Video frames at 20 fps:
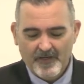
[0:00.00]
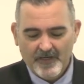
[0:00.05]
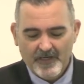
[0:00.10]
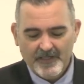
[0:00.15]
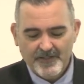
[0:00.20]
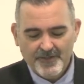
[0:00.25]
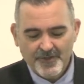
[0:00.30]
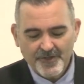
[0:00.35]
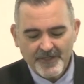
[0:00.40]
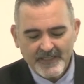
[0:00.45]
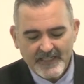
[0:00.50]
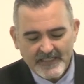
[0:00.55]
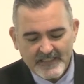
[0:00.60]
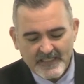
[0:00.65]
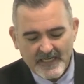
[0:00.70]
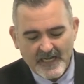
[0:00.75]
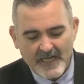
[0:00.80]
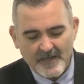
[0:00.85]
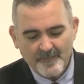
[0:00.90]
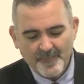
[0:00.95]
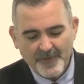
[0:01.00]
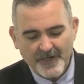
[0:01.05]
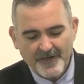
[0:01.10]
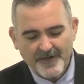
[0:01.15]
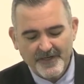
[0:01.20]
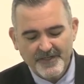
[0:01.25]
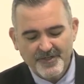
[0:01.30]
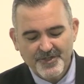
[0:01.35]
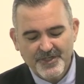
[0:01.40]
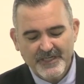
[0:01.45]
And during that time
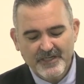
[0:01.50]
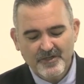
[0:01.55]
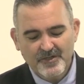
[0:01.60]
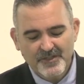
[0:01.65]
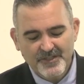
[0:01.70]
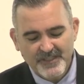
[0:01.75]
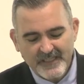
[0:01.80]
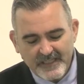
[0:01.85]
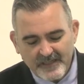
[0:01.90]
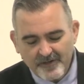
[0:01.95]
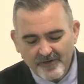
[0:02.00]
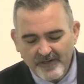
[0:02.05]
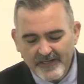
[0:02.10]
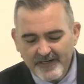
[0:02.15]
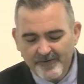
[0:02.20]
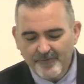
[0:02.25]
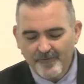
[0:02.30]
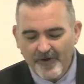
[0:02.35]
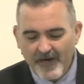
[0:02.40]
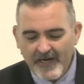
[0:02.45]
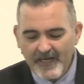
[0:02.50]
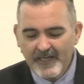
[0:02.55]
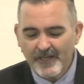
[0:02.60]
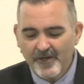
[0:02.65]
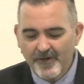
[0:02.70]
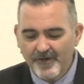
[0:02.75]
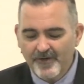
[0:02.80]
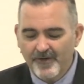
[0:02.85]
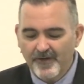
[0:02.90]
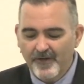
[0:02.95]
period, she continually
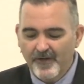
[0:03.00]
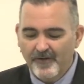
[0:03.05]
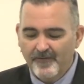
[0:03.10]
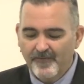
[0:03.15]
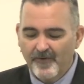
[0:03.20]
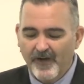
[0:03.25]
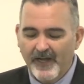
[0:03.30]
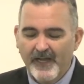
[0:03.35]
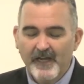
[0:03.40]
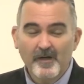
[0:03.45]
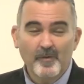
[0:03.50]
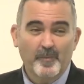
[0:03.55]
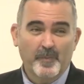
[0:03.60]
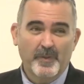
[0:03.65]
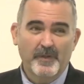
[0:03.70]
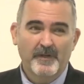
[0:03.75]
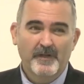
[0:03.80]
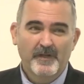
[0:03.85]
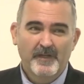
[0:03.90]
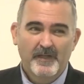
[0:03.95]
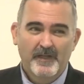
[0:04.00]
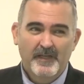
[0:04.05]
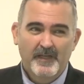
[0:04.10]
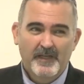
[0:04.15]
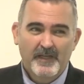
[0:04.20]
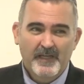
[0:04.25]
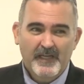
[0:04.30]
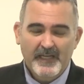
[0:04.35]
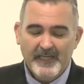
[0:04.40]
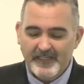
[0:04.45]
radioed for help.
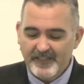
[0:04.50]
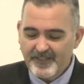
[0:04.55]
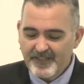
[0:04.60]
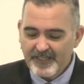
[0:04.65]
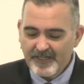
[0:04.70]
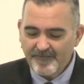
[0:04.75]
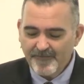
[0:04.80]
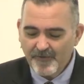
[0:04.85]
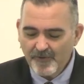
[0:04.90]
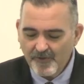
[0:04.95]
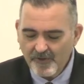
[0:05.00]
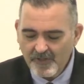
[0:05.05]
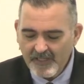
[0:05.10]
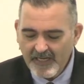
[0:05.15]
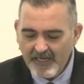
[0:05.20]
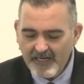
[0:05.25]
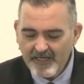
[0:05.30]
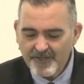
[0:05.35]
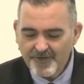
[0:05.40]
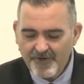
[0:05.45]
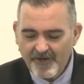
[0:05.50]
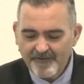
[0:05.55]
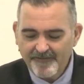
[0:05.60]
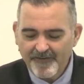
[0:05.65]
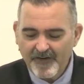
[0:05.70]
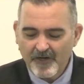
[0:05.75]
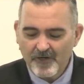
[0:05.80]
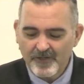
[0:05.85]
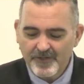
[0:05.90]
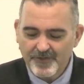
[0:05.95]
And several air
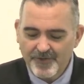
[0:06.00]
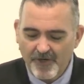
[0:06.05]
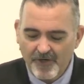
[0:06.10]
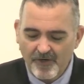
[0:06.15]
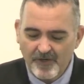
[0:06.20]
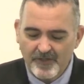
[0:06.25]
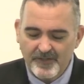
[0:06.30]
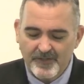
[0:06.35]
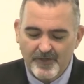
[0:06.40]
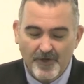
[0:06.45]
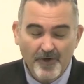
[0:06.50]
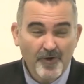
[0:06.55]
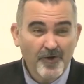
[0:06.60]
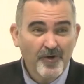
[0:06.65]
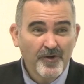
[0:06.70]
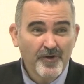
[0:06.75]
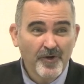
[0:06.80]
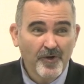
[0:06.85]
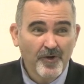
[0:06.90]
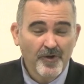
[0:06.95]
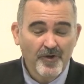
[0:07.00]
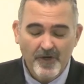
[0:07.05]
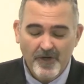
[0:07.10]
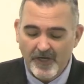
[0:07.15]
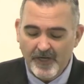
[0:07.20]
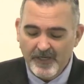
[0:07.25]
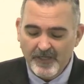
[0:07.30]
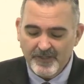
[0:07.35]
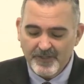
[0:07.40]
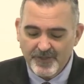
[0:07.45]
traffic controllers heard her
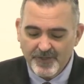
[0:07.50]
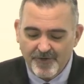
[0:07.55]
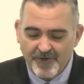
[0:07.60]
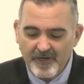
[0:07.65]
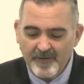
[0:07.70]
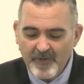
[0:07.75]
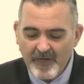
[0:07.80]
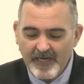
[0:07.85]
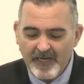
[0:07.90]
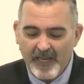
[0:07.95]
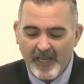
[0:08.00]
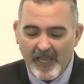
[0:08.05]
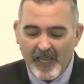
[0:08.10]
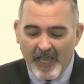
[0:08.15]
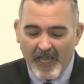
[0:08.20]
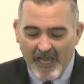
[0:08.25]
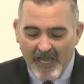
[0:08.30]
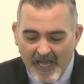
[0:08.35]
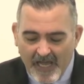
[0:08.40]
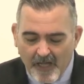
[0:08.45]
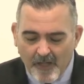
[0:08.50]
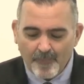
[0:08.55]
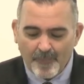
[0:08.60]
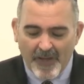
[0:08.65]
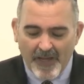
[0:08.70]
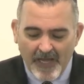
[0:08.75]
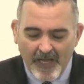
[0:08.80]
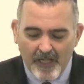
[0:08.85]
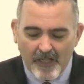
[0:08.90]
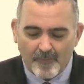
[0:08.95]
screaming, "Help,
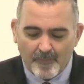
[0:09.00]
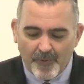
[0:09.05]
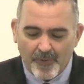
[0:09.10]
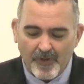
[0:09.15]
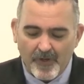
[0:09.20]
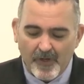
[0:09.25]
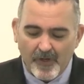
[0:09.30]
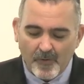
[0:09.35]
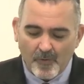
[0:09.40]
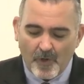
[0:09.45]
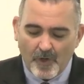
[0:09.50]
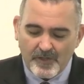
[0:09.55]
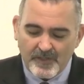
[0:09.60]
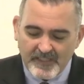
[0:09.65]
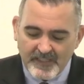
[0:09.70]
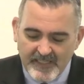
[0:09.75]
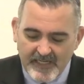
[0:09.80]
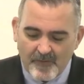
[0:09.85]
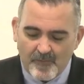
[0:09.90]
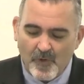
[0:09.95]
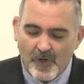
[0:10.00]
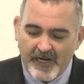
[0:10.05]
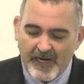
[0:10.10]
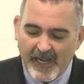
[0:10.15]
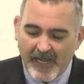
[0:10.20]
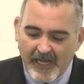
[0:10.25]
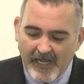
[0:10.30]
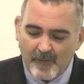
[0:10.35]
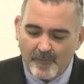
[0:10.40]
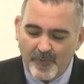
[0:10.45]
help, won't someone
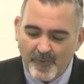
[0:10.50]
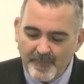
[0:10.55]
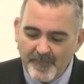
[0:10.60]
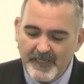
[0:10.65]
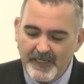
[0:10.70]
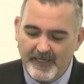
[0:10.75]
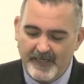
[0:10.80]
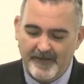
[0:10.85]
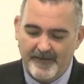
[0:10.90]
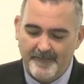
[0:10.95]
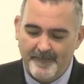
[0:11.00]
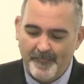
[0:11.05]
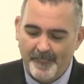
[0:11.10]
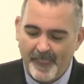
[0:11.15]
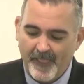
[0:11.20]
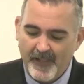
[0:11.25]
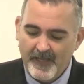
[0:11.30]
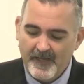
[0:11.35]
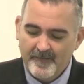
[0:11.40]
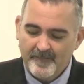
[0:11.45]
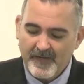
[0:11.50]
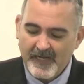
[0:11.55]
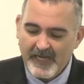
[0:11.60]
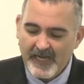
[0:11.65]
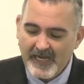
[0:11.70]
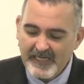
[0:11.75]
help me? My